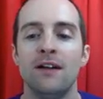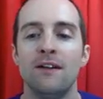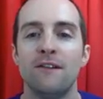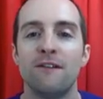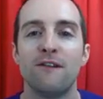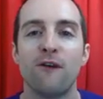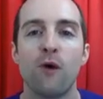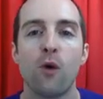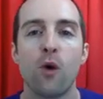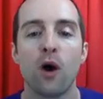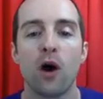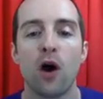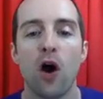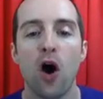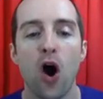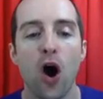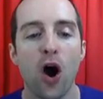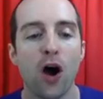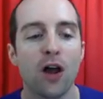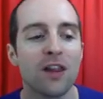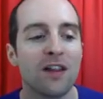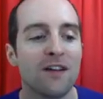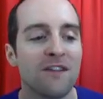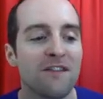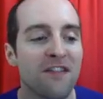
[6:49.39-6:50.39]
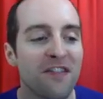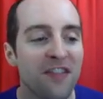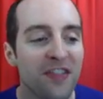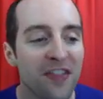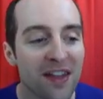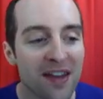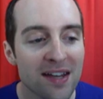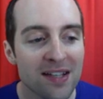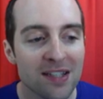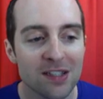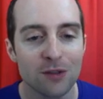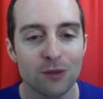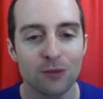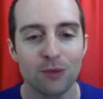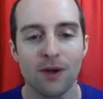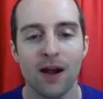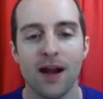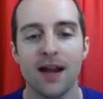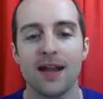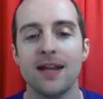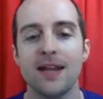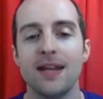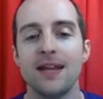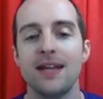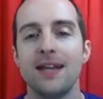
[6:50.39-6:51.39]
for all of this
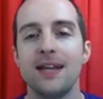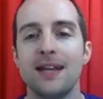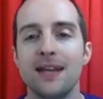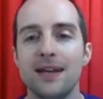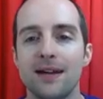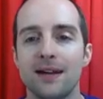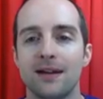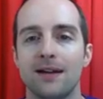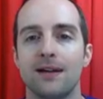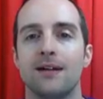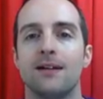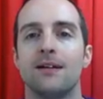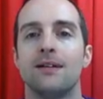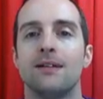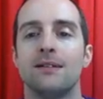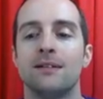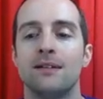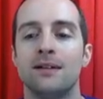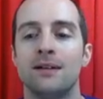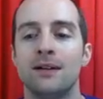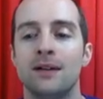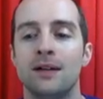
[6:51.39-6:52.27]
right here